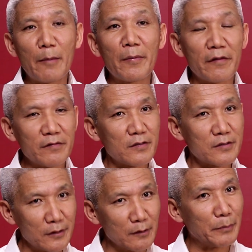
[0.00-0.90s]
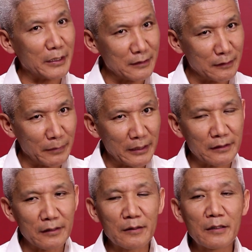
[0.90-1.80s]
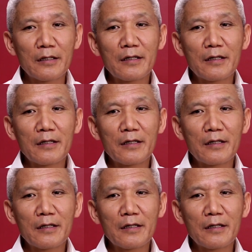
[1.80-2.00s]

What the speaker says: this is still being debated,